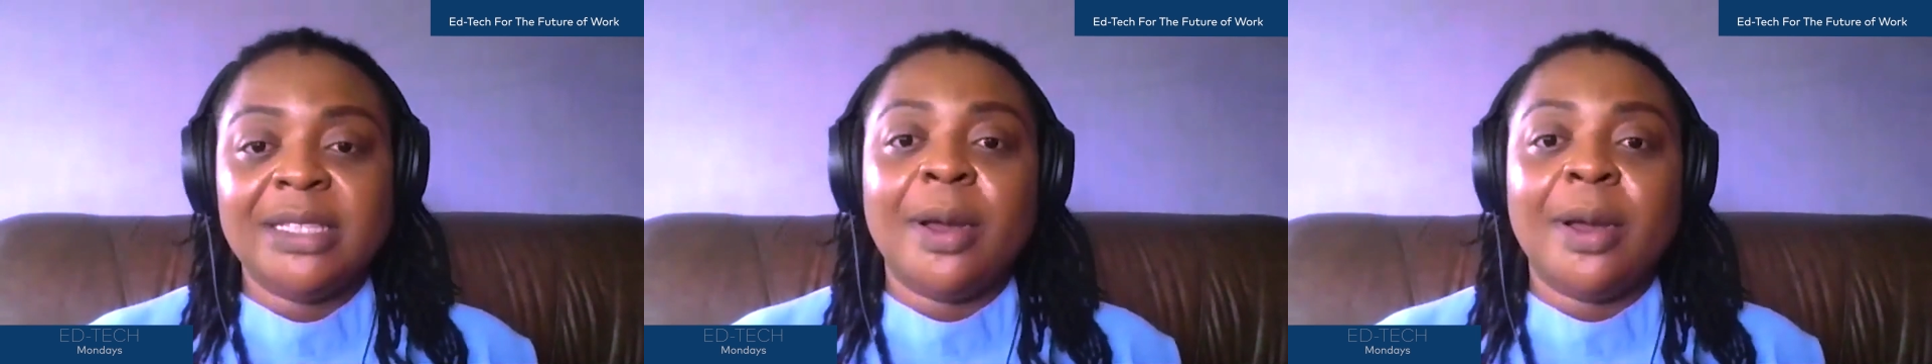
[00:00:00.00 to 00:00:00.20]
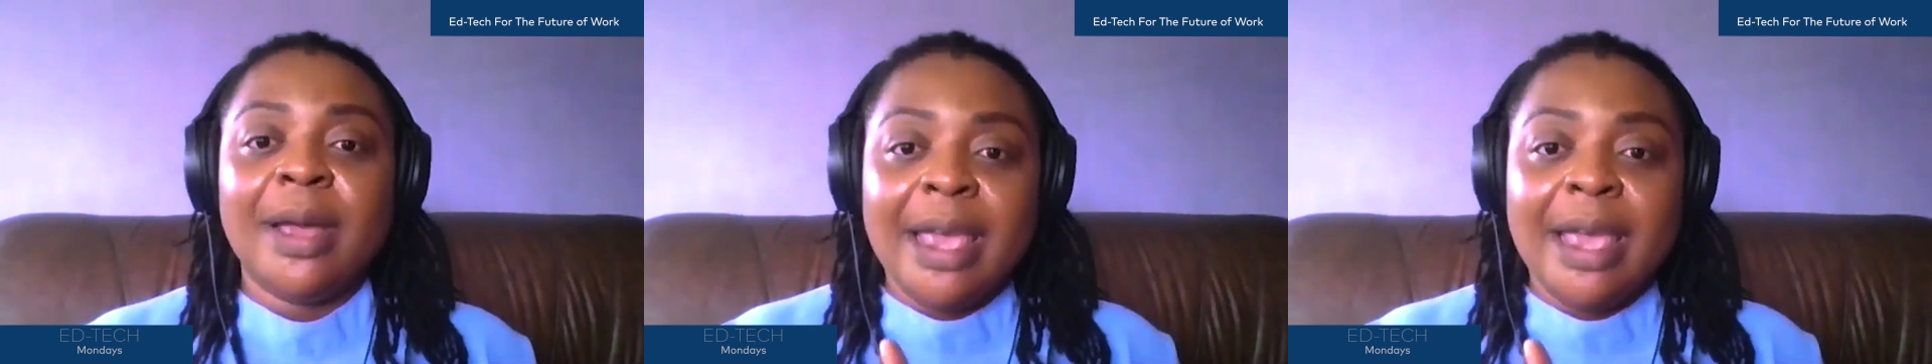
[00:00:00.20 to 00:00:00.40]

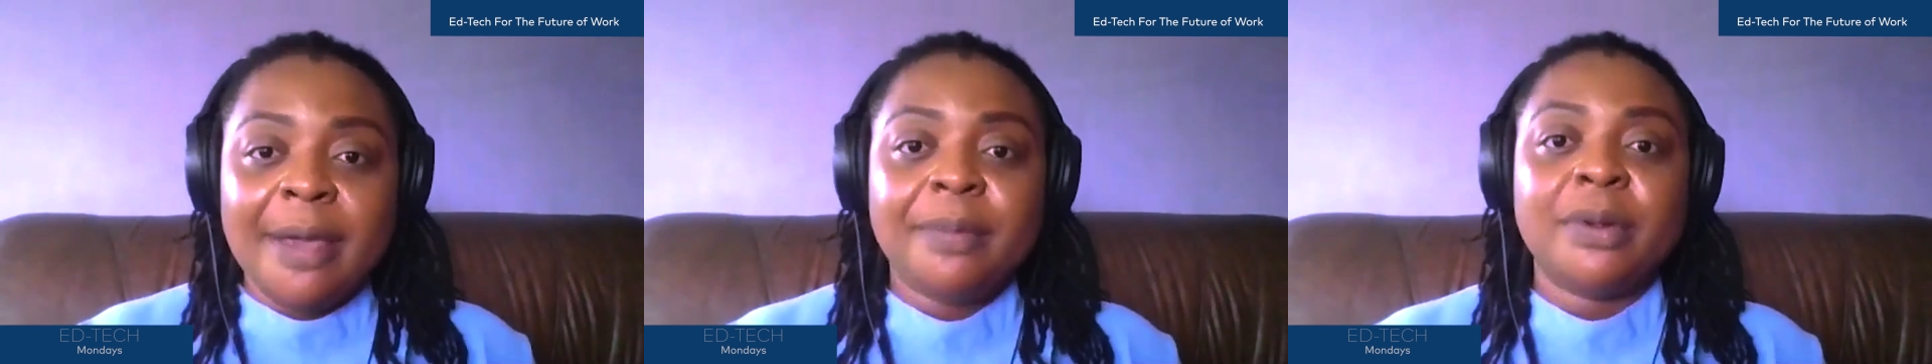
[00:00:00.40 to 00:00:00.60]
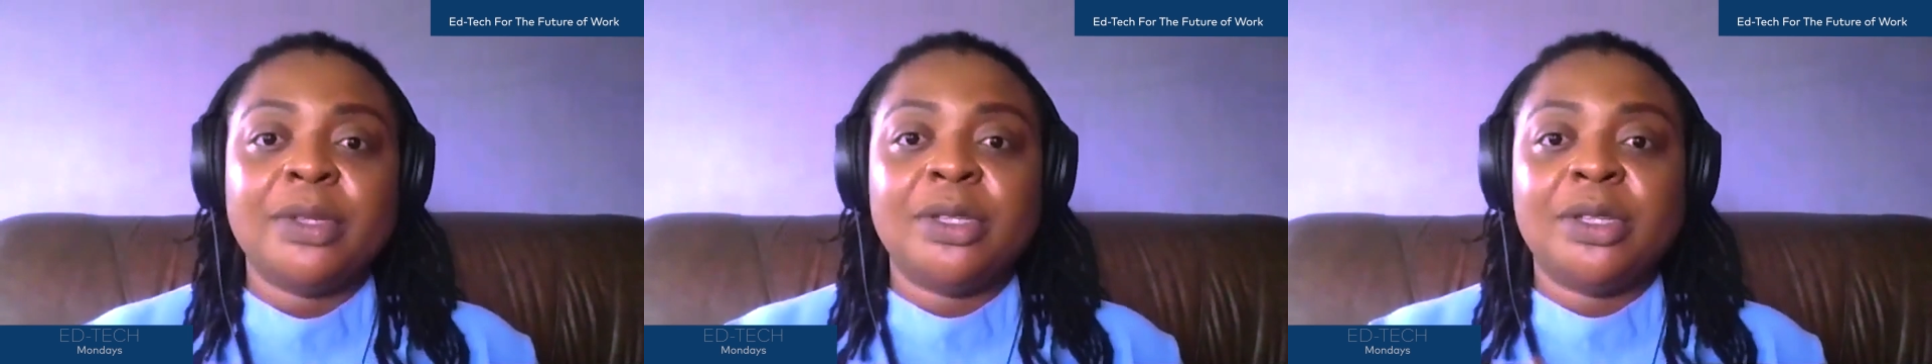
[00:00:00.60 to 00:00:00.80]
you're
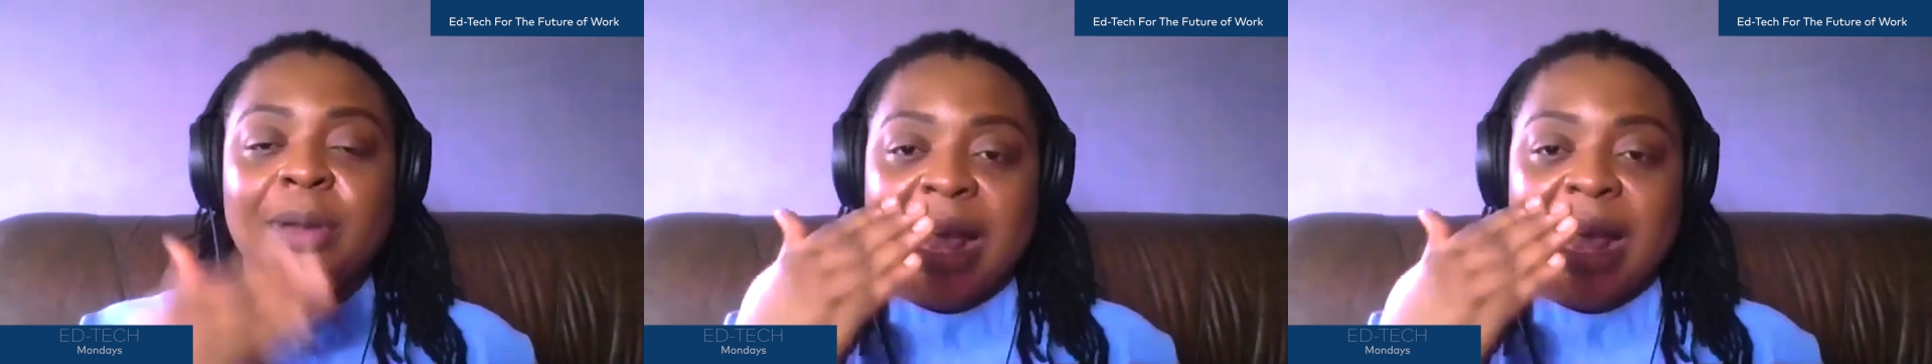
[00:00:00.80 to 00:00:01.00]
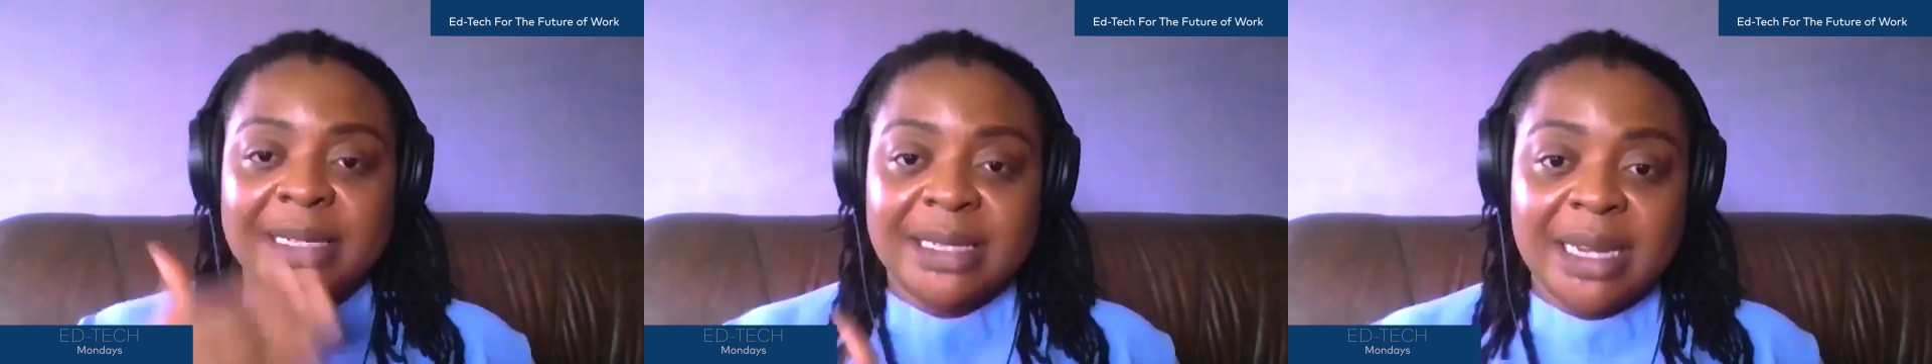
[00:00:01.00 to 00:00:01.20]
able to
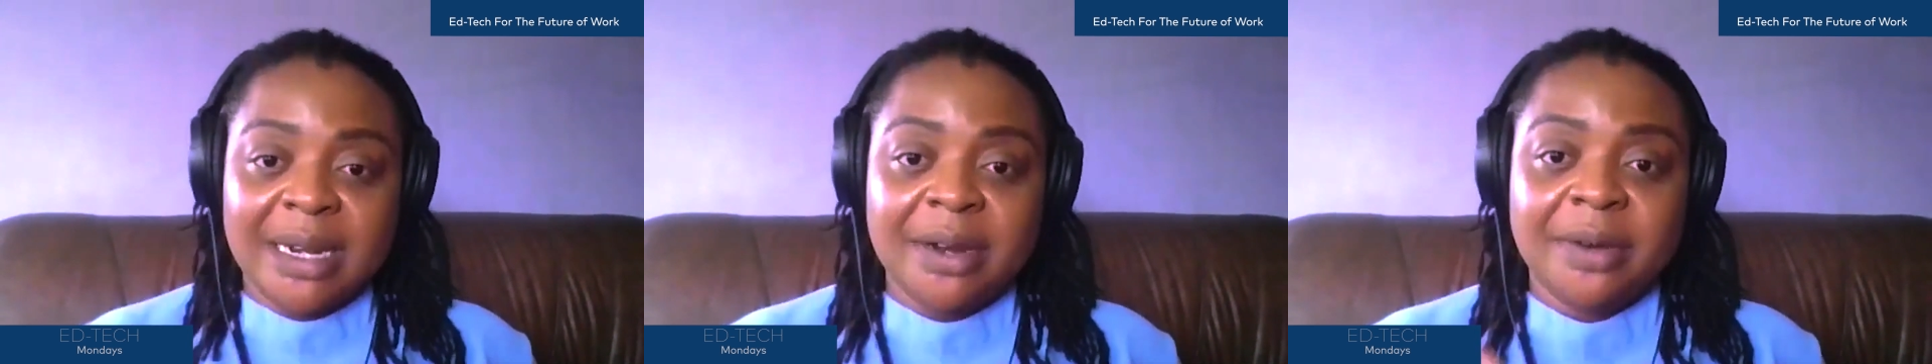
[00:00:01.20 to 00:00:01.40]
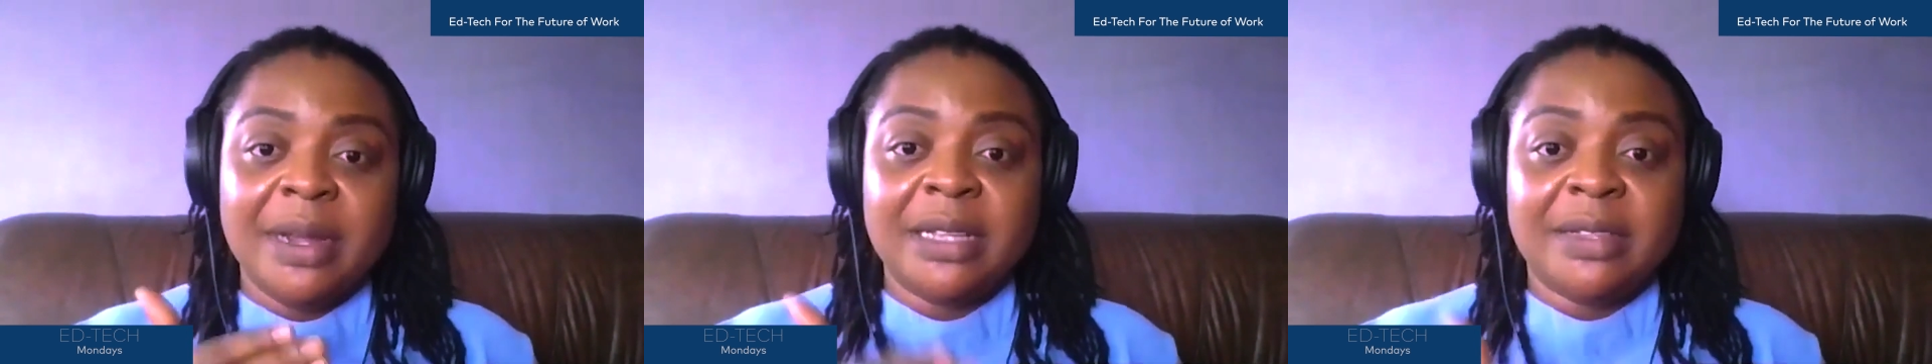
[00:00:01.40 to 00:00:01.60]

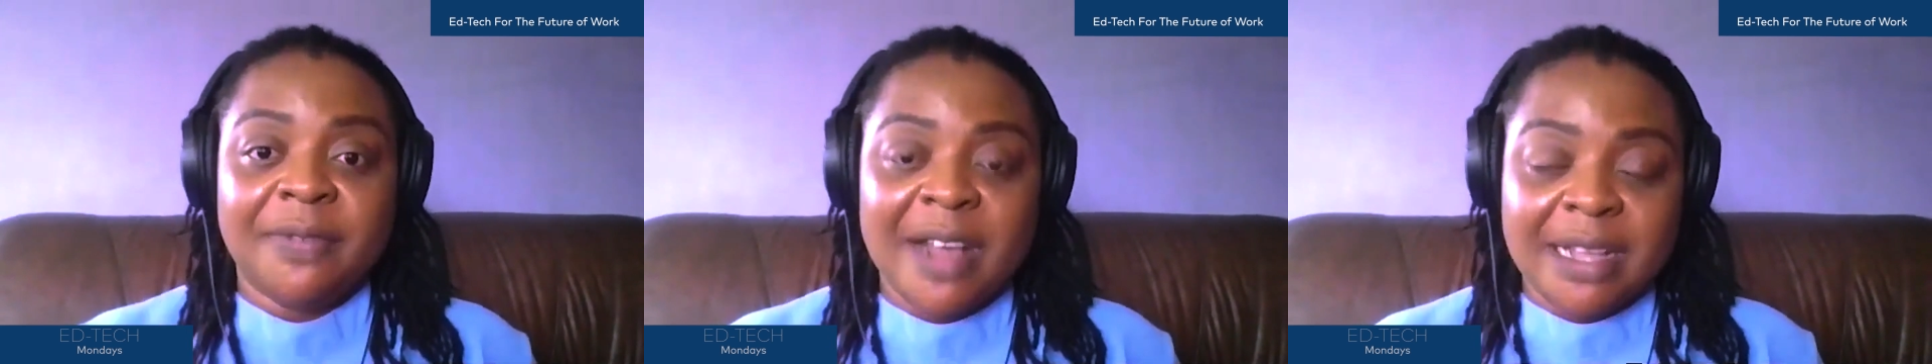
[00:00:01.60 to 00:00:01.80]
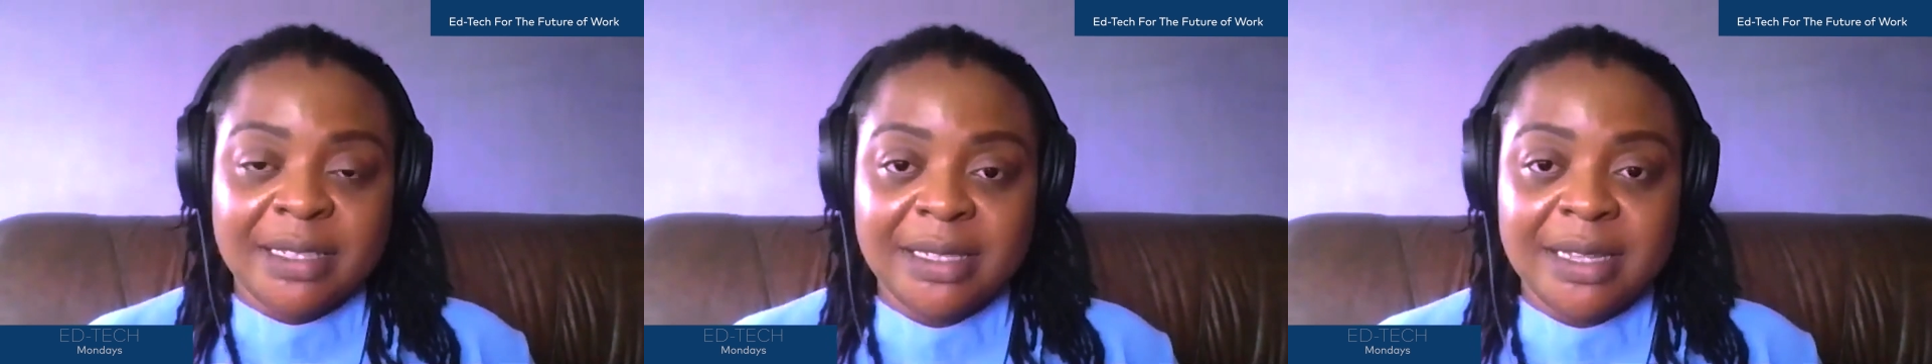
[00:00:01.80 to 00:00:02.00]
accelerate
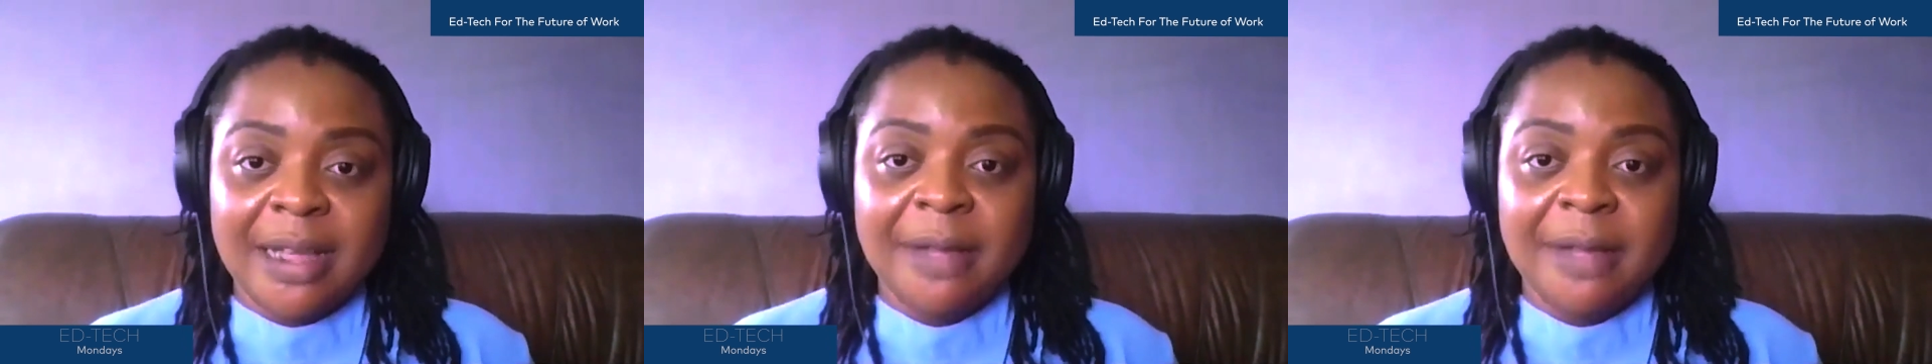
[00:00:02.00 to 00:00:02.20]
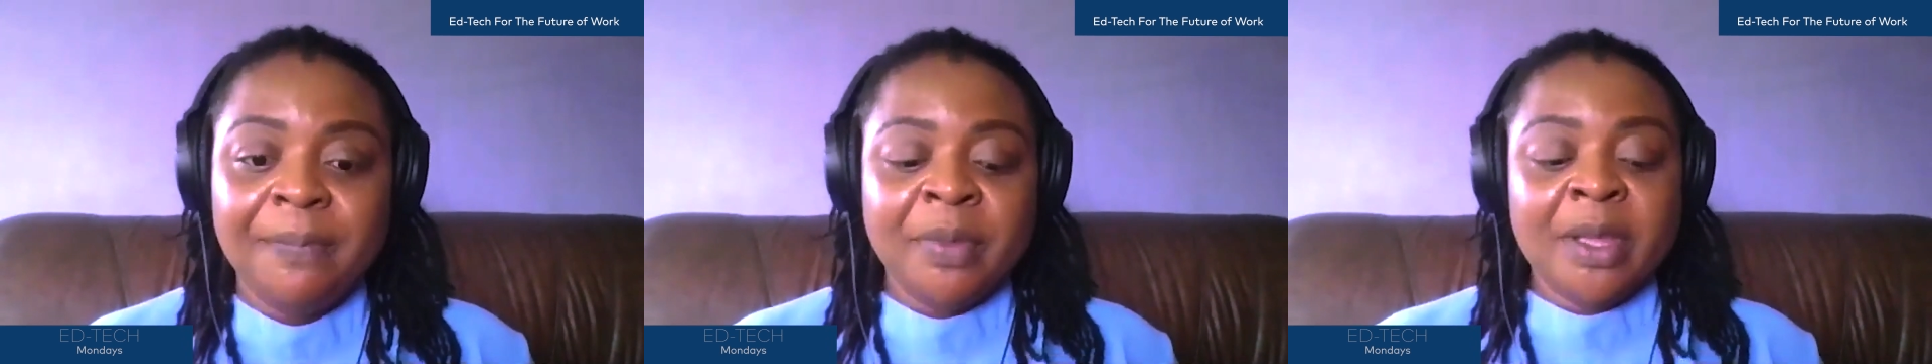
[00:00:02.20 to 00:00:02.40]
faster,